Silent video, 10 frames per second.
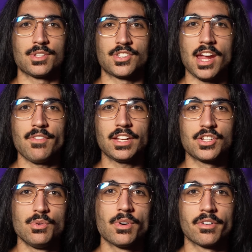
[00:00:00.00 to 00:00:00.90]
saving
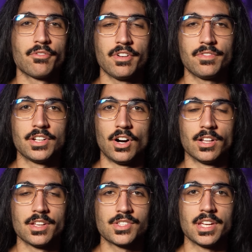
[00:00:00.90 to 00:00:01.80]

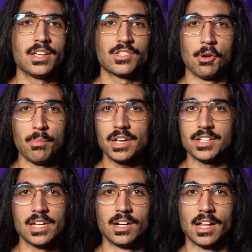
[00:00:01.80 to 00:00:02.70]
$250 is a big
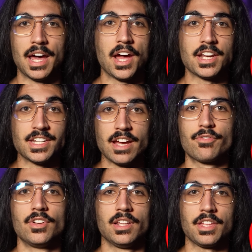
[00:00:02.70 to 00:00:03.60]
deal, and I
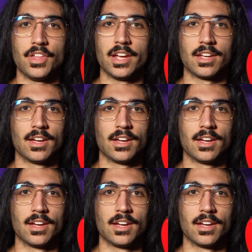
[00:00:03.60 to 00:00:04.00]
definitely think